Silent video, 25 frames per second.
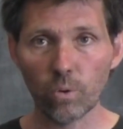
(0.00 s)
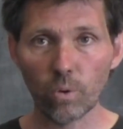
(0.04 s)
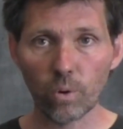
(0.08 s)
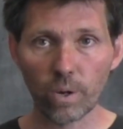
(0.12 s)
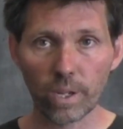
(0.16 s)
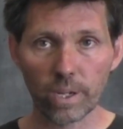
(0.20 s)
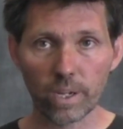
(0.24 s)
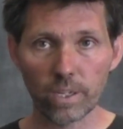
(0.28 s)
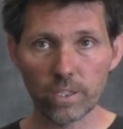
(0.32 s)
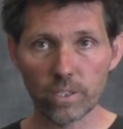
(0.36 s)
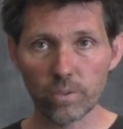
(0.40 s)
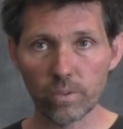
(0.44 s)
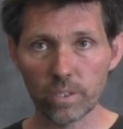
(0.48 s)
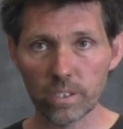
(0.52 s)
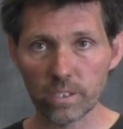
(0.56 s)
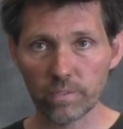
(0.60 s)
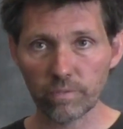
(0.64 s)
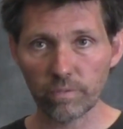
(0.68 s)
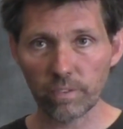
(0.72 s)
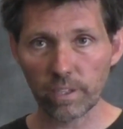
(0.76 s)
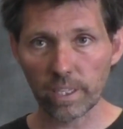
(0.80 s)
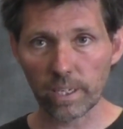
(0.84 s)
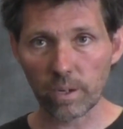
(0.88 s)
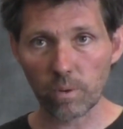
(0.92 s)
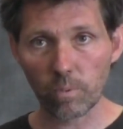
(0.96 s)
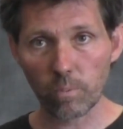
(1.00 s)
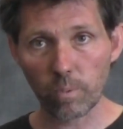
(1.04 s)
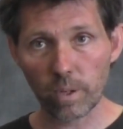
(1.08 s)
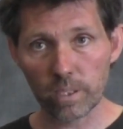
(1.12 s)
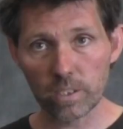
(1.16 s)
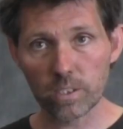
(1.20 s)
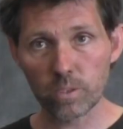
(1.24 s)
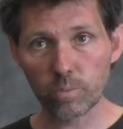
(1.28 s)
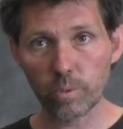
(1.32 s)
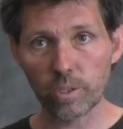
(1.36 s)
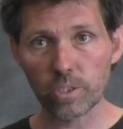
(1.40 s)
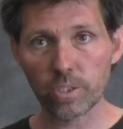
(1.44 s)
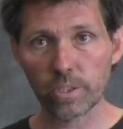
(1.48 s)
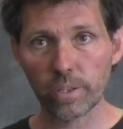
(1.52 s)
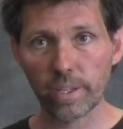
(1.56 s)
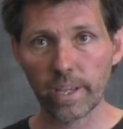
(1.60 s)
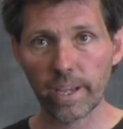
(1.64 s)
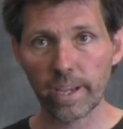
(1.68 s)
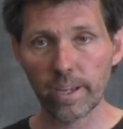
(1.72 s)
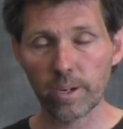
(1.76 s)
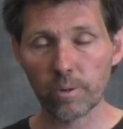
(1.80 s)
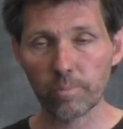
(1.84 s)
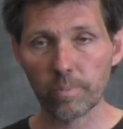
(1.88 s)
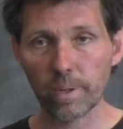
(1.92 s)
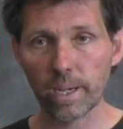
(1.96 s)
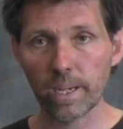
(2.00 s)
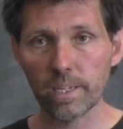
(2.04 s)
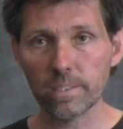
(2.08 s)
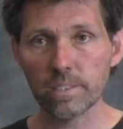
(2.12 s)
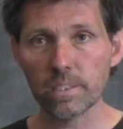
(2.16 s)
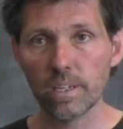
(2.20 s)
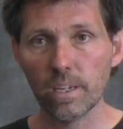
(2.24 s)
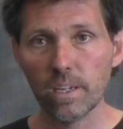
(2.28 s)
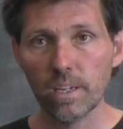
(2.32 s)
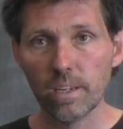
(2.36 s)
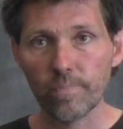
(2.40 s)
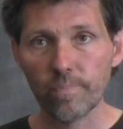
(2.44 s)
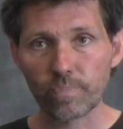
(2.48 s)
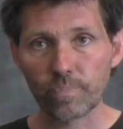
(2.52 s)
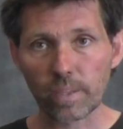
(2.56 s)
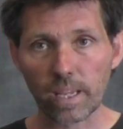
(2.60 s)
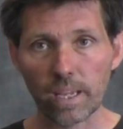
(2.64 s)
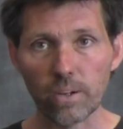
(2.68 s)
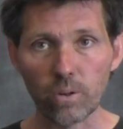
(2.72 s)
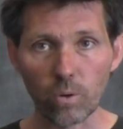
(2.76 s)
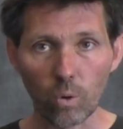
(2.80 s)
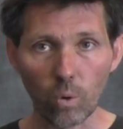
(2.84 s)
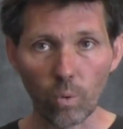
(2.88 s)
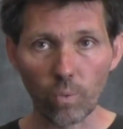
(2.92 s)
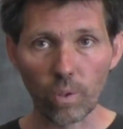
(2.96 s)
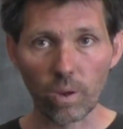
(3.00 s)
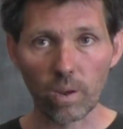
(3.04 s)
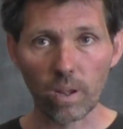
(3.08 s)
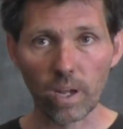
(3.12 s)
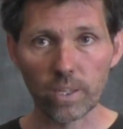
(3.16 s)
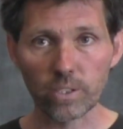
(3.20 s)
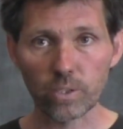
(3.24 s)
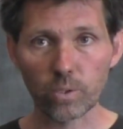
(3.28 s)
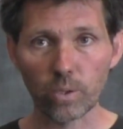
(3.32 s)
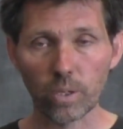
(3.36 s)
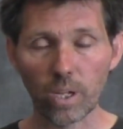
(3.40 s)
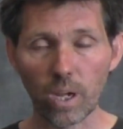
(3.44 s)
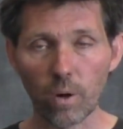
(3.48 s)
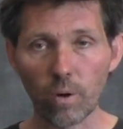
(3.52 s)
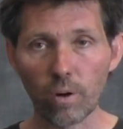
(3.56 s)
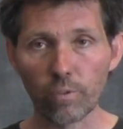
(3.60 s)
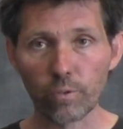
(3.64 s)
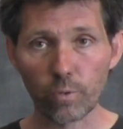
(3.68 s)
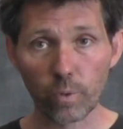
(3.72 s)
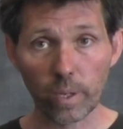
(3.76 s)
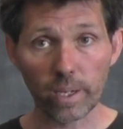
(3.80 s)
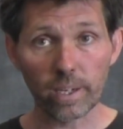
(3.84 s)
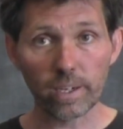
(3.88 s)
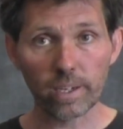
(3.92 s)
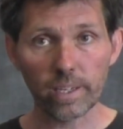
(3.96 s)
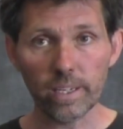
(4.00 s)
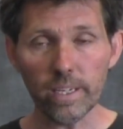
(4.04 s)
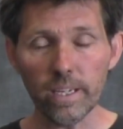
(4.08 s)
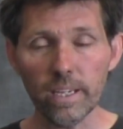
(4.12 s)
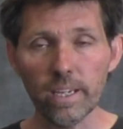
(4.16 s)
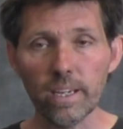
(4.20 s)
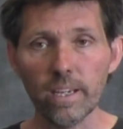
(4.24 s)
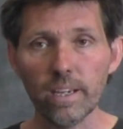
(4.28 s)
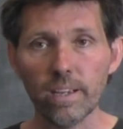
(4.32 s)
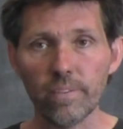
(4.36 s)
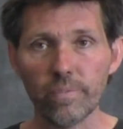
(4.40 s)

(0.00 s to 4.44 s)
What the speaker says: all I've got to do is flick one switch on the handlebars and all the lights will go off quickly,